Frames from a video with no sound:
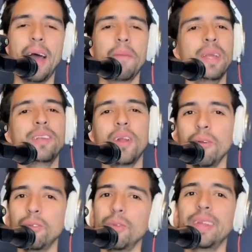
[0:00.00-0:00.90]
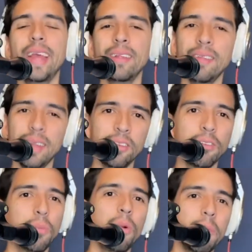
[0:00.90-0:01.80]
Big shout out to the Dancing Angels
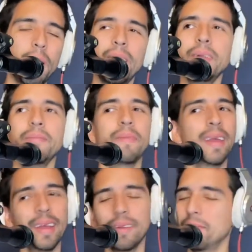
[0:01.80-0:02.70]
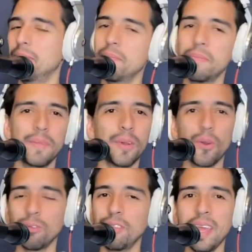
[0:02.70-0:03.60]
Boulevard,
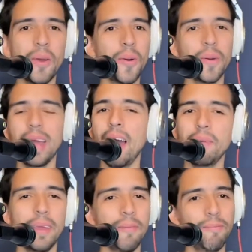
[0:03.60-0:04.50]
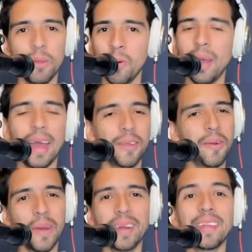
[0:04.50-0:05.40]
Rocio, Gabby, you know,
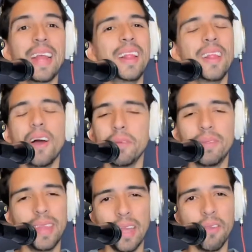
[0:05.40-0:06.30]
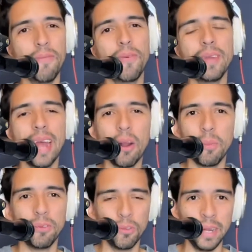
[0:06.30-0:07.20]
girls, I love you. Thank you for that
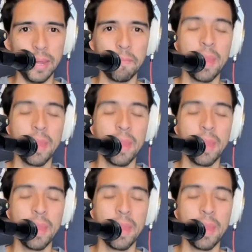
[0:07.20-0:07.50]
opportunity.